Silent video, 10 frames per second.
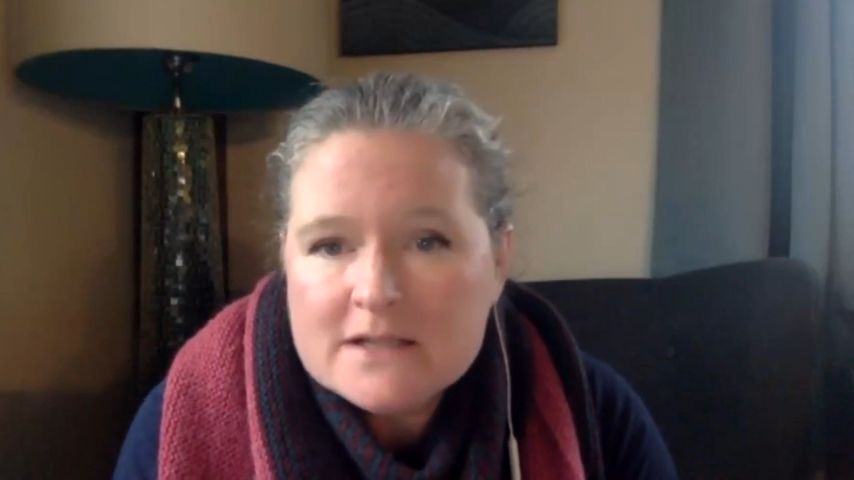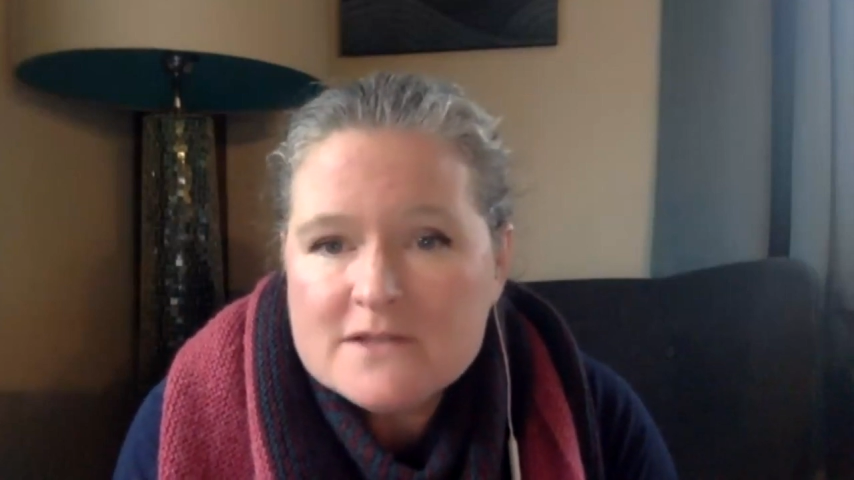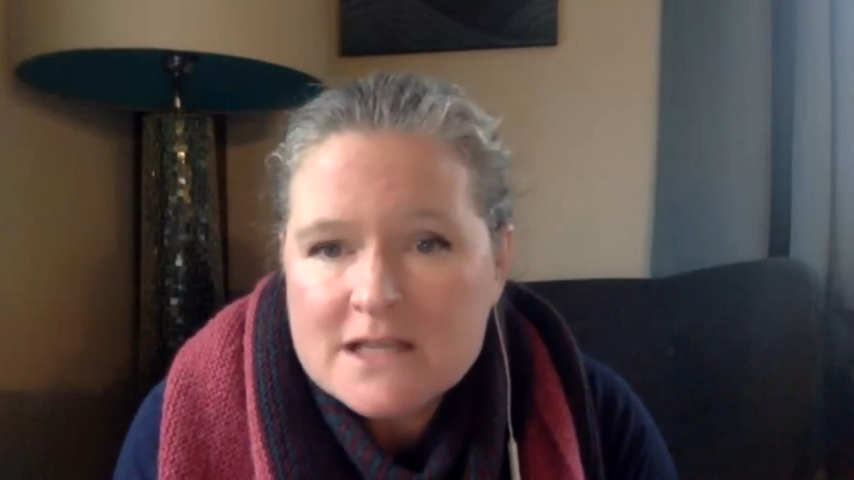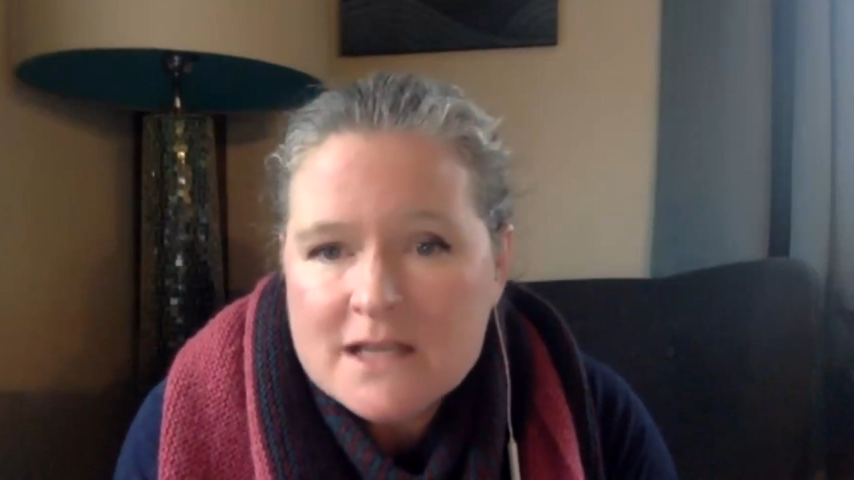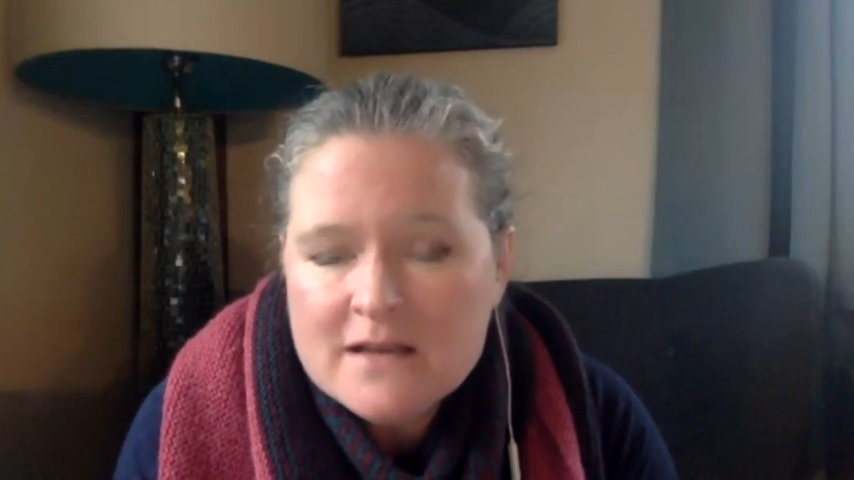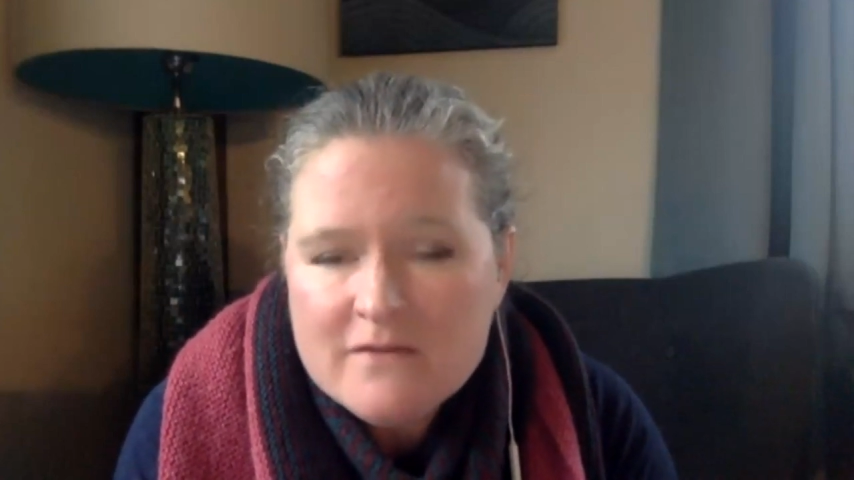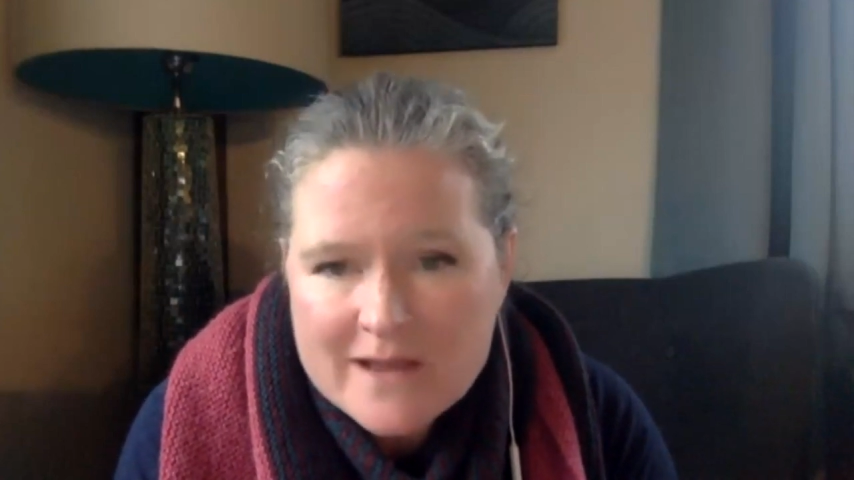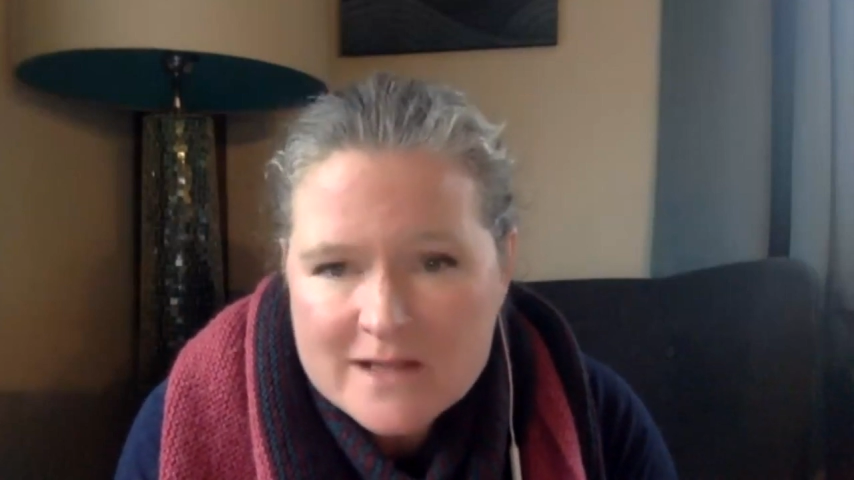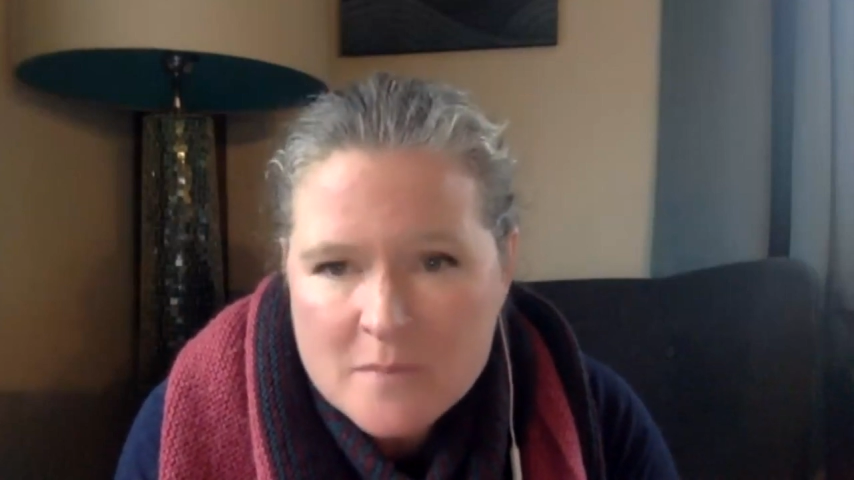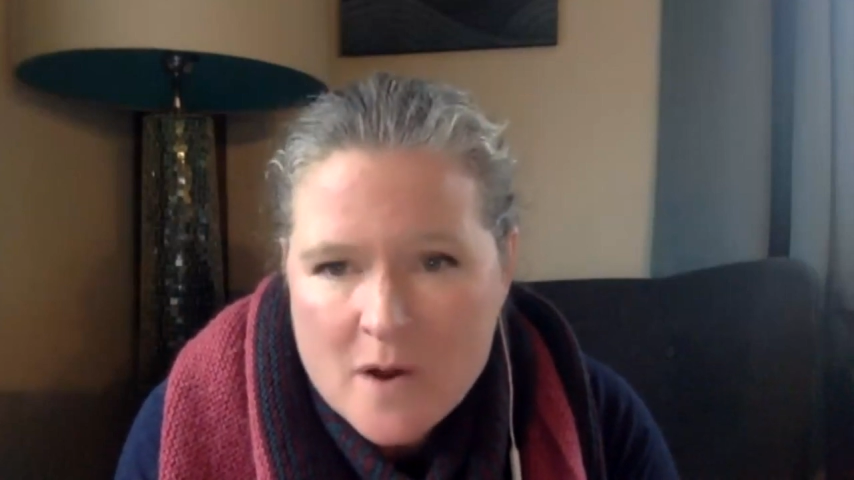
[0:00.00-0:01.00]
sinking
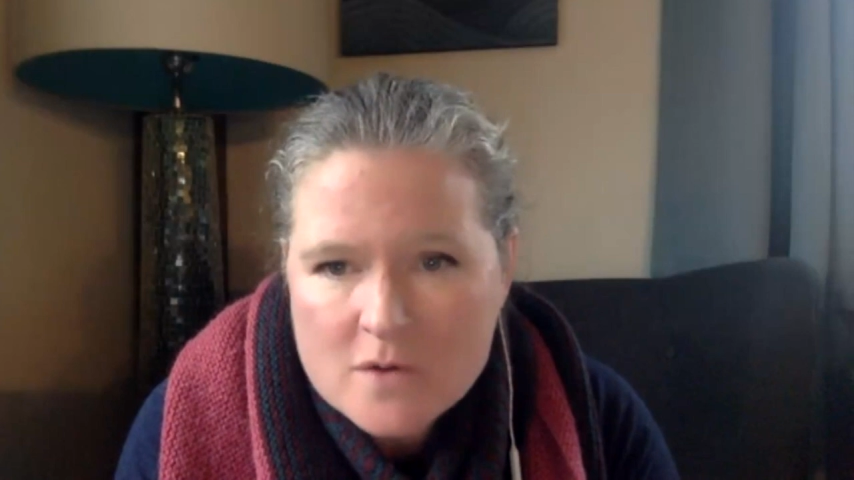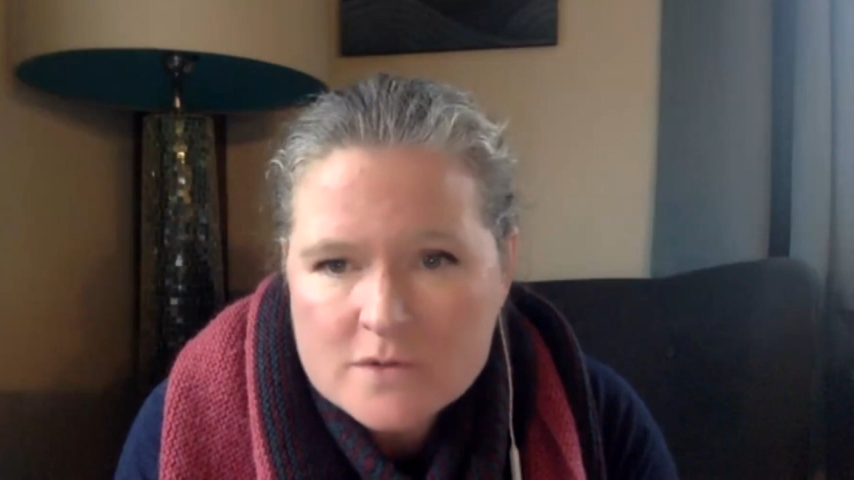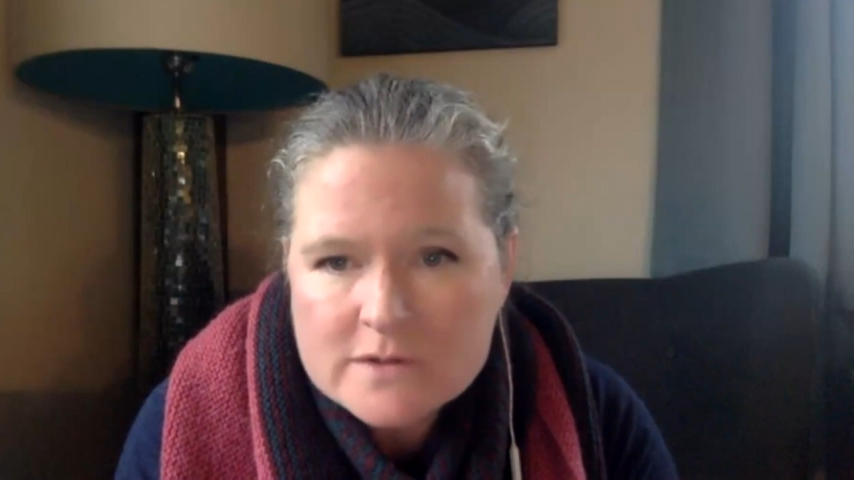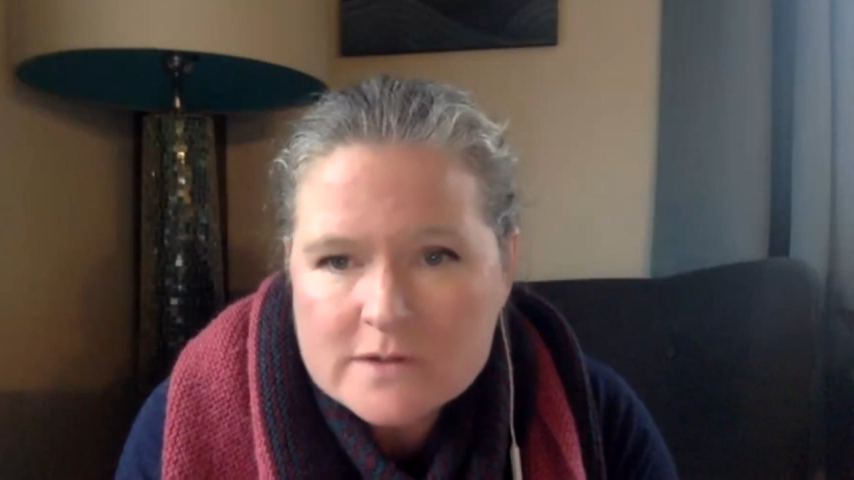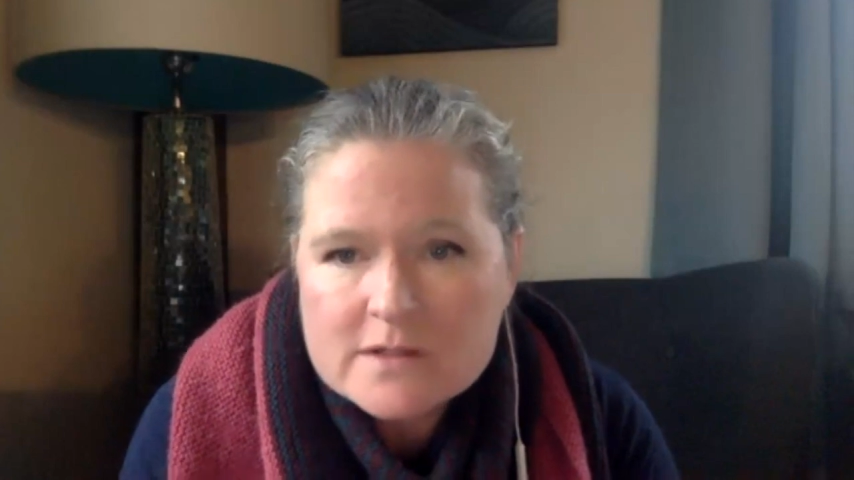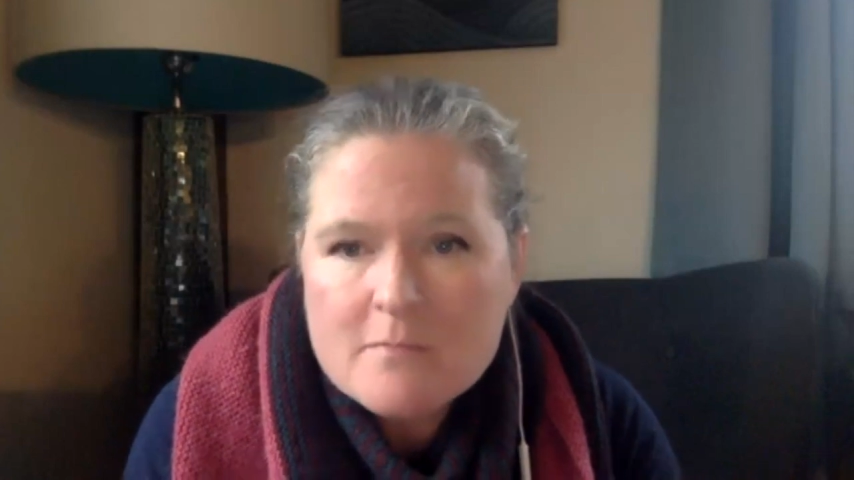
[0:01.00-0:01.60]
fence posts,